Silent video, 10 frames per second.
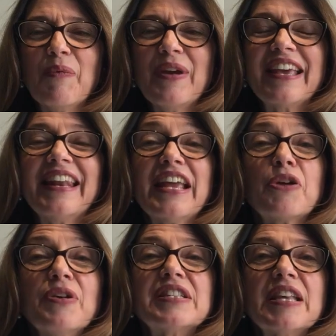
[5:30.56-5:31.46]
We can
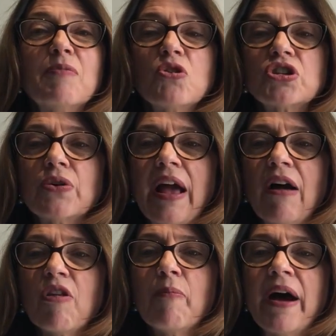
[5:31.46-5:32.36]
increase emotional
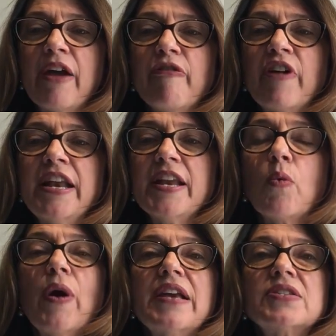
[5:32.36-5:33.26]
health by
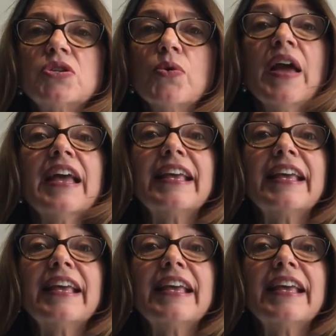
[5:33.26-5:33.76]
finding ways to